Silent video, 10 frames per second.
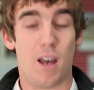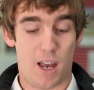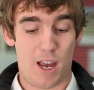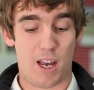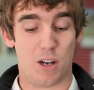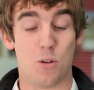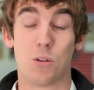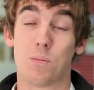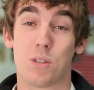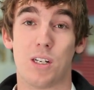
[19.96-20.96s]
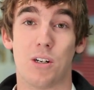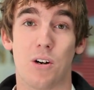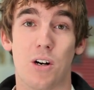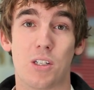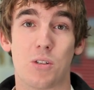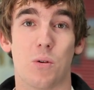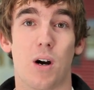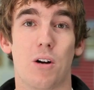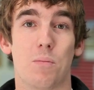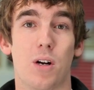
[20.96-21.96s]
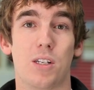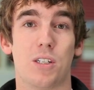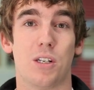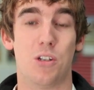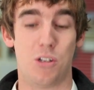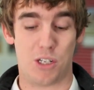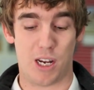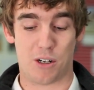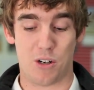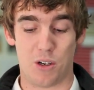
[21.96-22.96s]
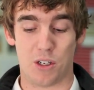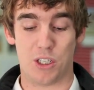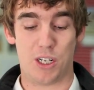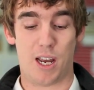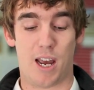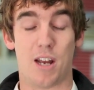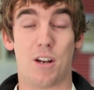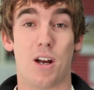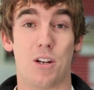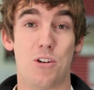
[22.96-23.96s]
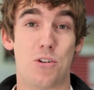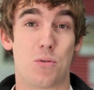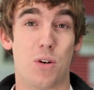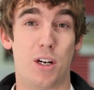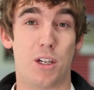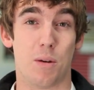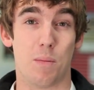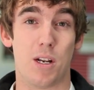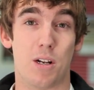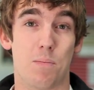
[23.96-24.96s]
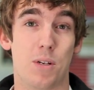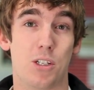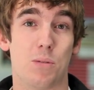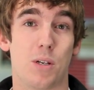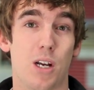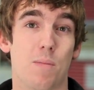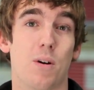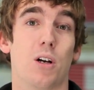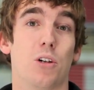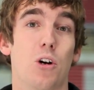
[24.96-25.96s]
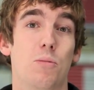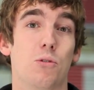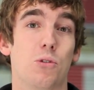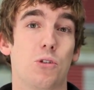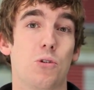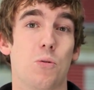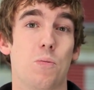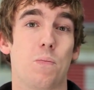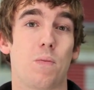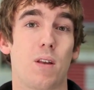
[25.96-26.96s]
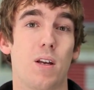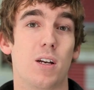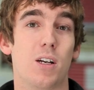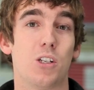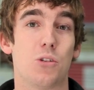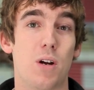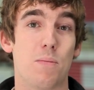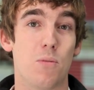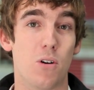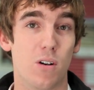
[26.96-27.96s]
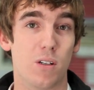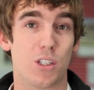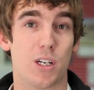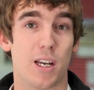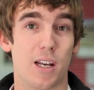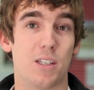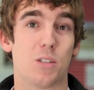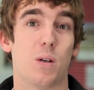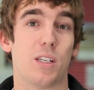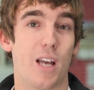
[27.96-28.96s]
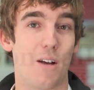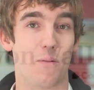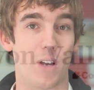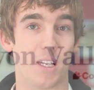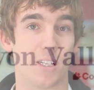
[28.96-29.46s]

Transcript: And Northam Senior High School are embracing new technology and a new curriculum in a bid to become a global school. To read more, check out this week's Avon Valley